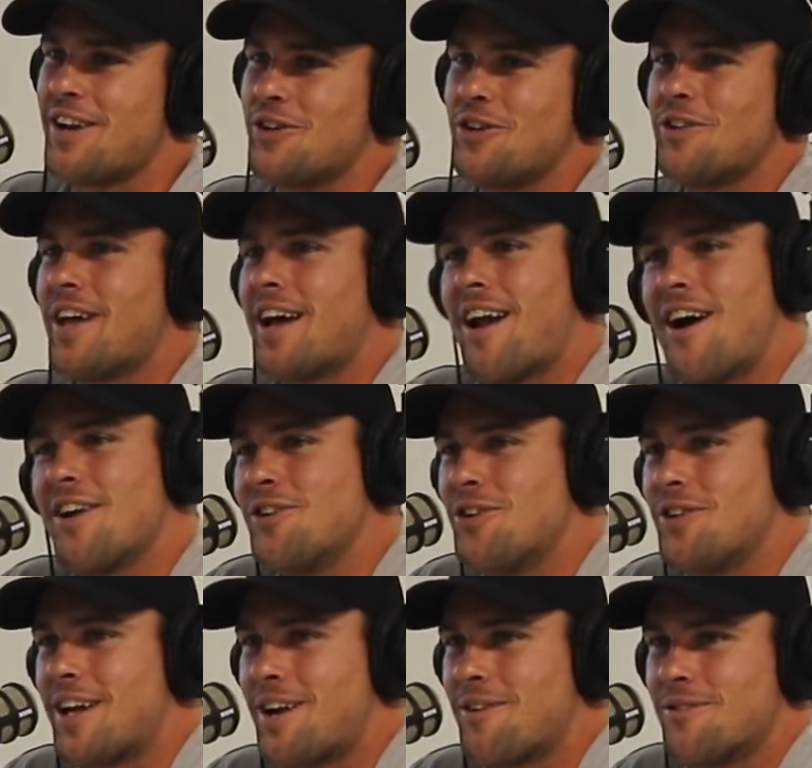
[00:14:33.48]
I knew
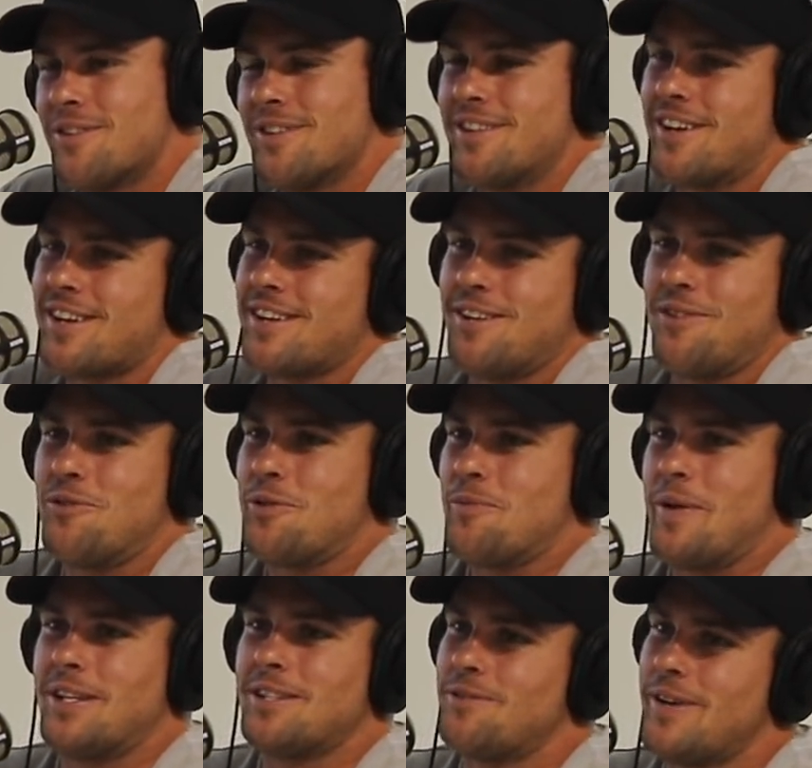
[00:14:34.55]
that he would have
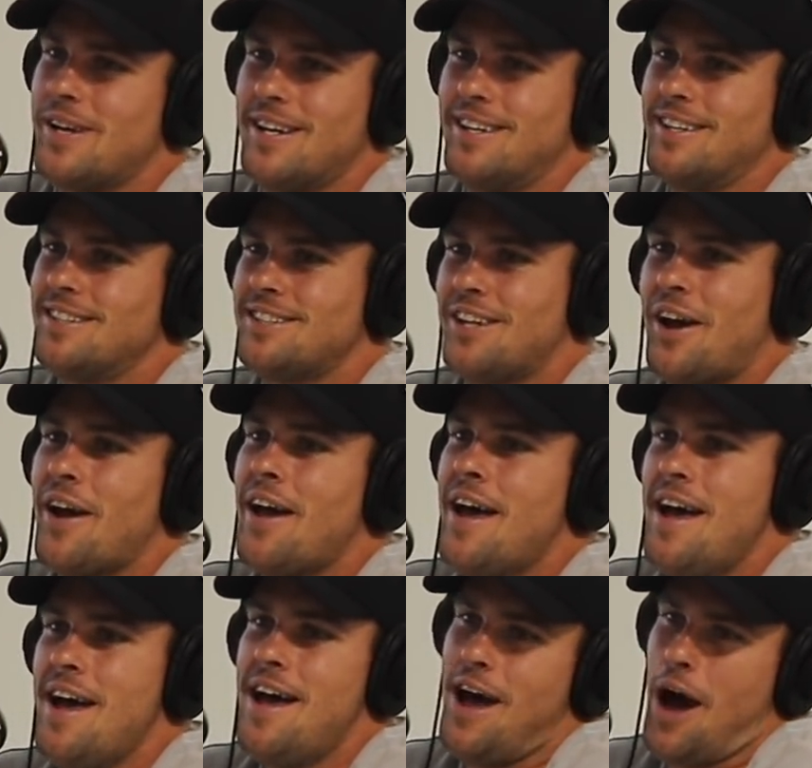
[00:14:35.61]
been sweet, and so
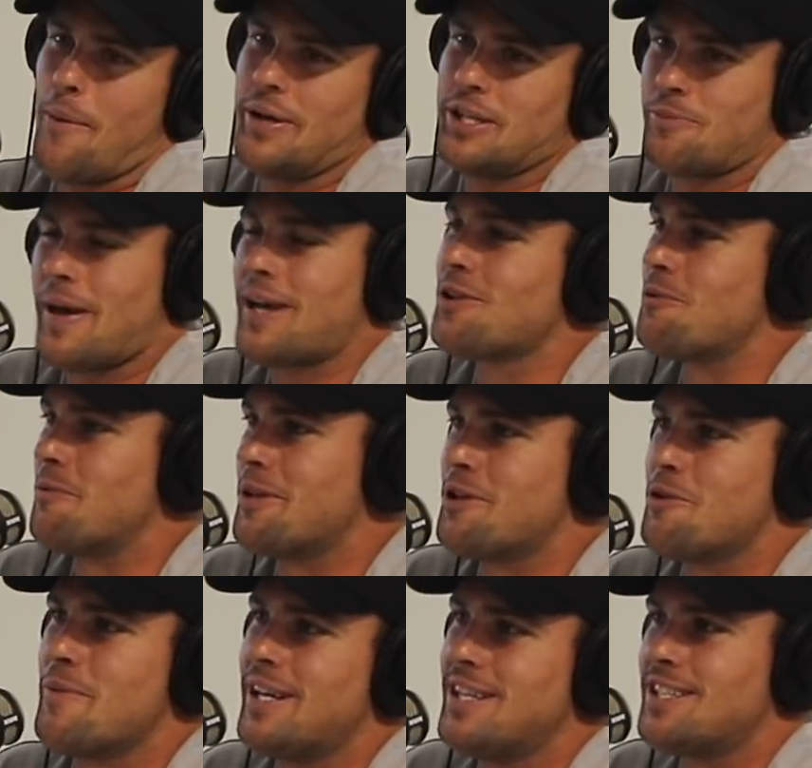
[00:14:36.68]
I've been speaking to him a
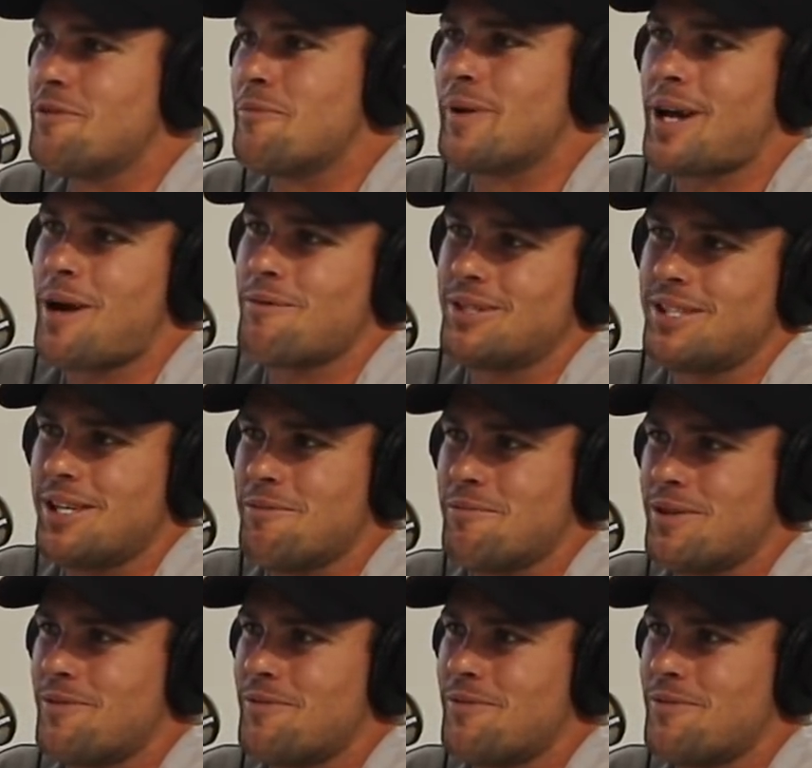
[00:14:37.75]
little bit. He's given me a couple of tips.